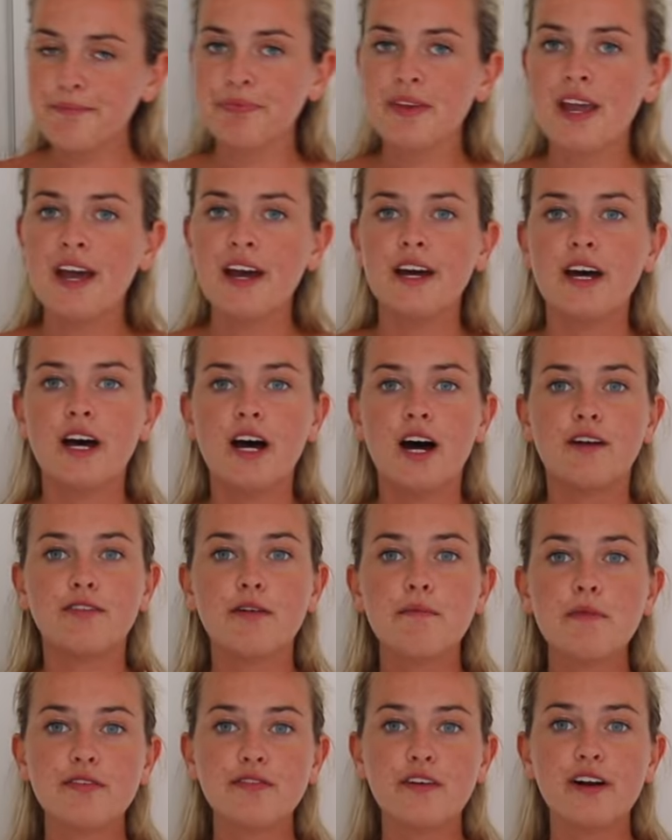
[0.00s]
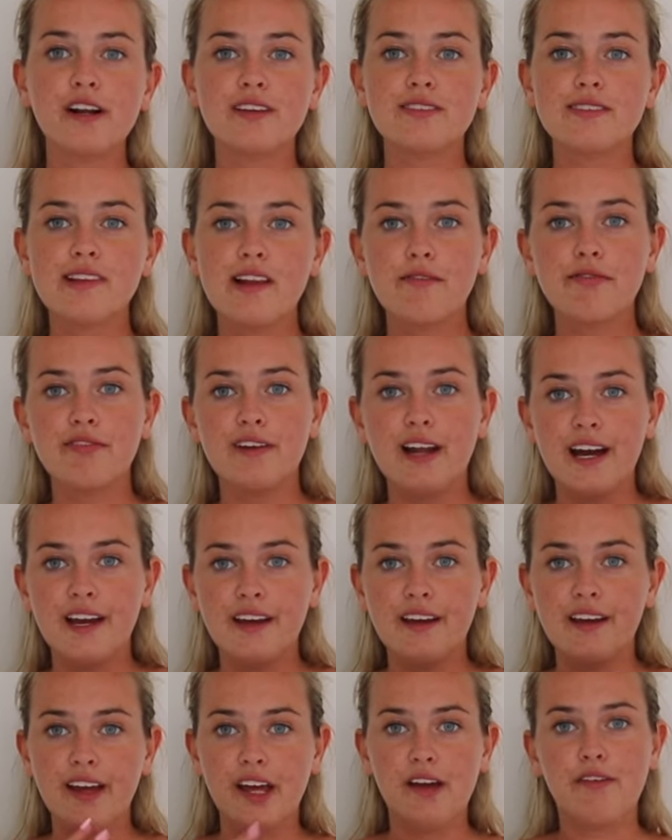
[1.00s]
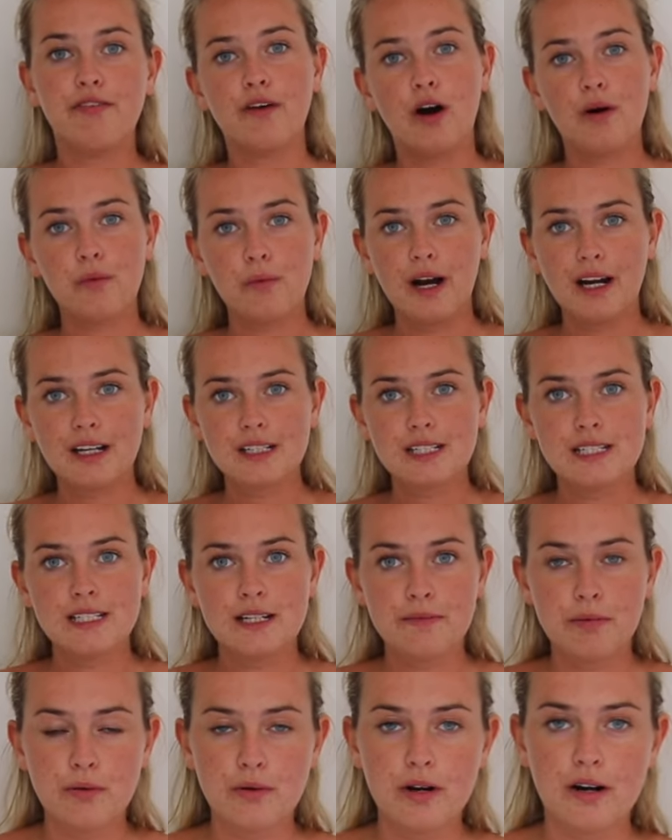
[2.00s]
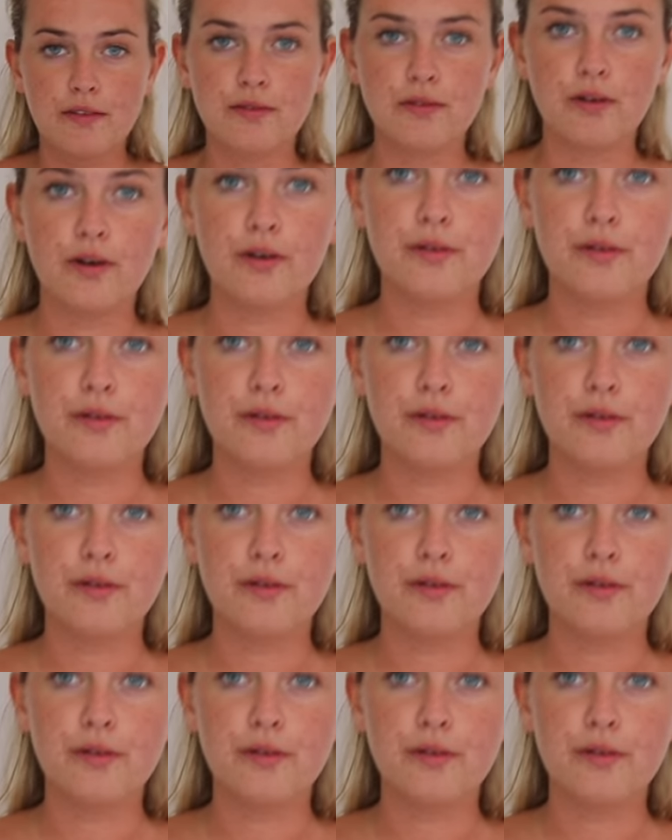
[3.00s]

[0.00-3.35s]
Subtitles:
From the front, it's lovely if I whacked a nipple cover